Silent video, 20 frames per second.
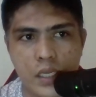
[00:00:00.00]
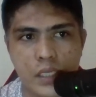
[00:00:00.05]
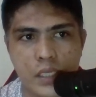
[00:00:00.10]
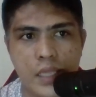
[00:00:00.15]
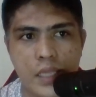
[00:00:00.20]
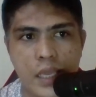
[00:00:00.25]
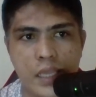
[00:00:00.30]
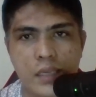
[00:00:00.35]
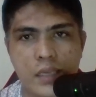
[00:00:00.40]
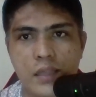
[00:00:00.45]

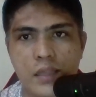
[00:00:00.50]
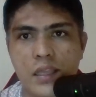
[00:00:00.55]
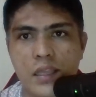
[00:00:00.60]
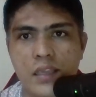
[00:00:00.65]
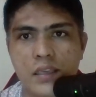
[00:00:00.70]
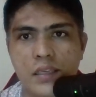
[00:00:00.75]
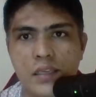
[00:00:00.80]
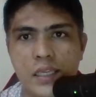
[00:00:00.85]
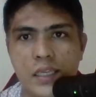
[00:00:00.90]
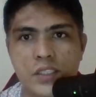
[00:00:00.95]
the
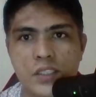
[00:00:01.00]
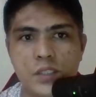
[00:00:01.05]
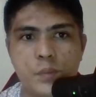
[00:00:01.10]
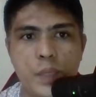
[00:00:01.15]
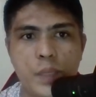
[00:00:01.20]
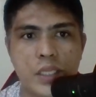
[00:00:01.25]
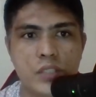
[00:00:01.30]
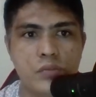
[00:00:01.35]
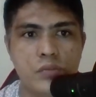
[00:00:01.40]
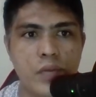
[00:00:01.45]
editing
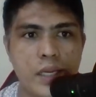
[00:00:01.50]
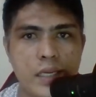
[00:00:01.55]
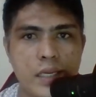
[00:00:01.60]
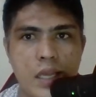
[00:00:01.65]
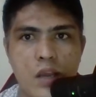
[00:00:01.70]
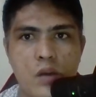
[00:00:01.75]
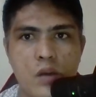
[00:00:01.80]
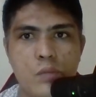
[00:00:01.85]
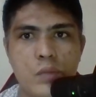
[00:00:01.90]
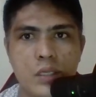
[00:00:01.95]
interface right
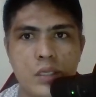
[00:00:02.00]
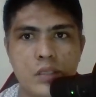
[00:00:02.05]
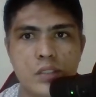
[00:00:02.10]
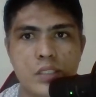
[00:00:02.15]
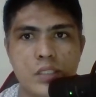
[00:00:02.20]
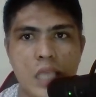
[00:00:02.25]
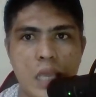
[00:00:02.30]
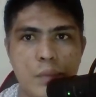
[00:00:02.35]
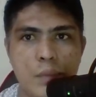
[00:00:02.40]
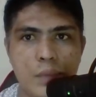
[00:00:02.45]
now
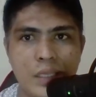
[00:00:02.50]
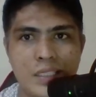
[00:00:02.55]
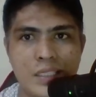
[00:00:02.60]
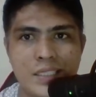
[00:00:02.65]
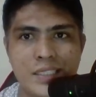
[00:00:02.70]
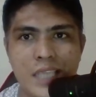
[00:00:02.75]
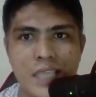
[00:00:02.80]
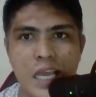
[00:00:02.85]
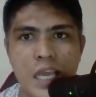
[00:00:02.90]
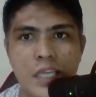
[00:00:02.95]
because I'm
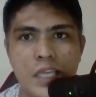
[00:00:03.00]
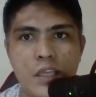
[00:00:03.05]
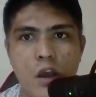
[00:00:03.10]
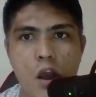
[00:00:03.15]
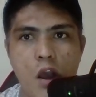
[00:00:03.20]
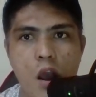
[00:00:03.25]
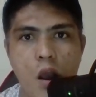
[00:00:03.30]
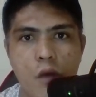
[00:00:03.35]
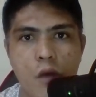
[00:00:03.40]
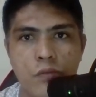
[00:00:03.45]
inside
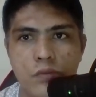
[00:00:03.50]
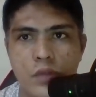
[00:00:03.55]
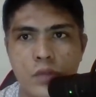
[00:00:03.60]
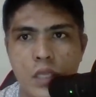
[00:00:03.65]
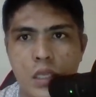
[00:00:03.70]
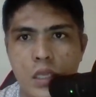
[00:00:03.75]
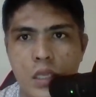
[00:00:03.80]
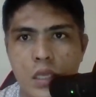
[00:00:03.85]
of